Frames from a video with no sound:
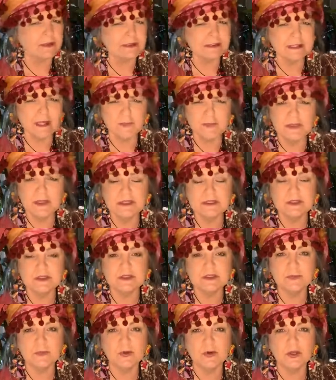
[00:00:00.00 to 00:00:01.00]
something to
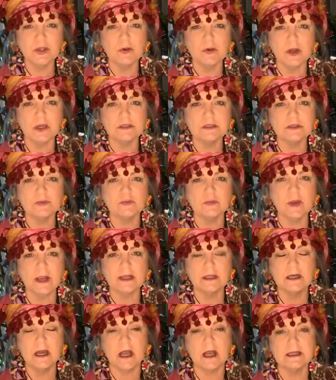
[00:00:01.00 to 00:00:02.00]
spur you on to
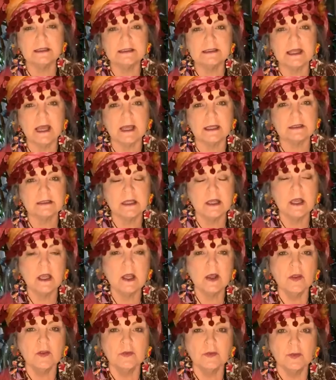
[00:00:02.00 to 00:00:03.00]
recognize that
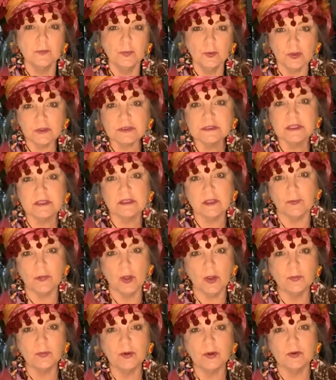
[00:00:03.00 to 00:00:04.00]
the books that the
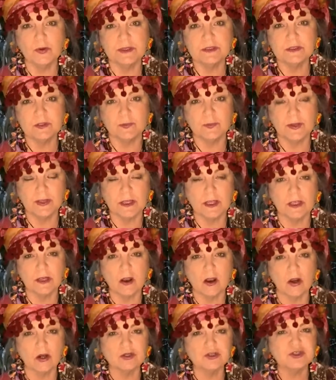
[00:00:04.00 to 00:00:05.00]
Pulpwood Queens are picking
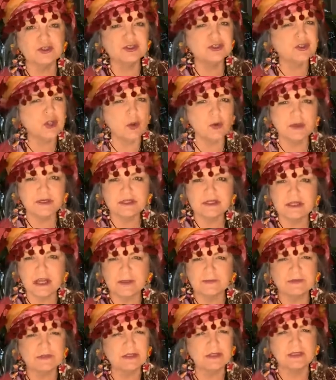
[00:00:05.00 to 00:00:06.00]
are so
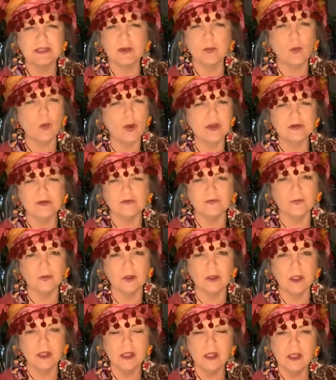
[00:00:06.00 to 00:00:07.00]
exceptionally
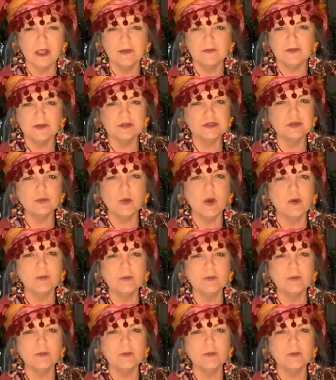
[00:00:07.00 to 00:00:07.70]
wonderful that you